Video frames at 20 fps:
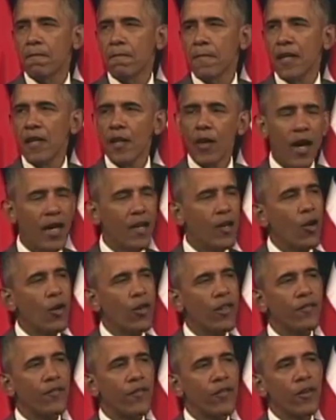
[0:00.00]
You know, I know
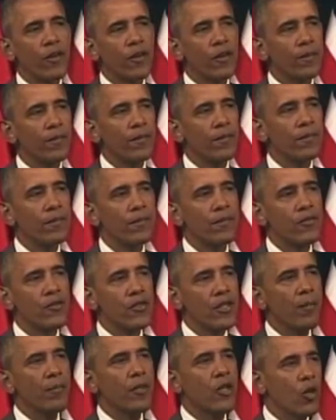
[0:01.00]
that for
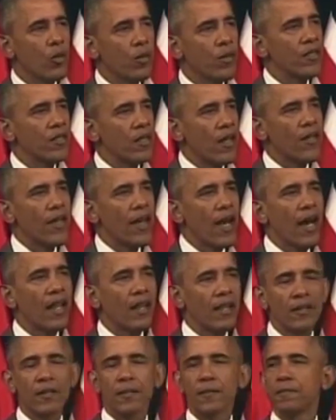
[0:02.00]
some Cubans on the
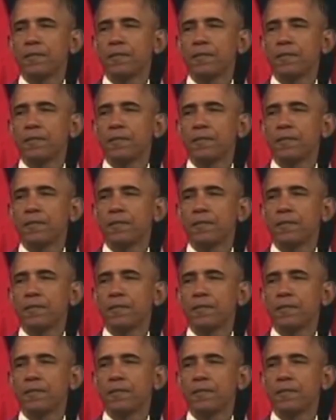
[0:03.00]
island,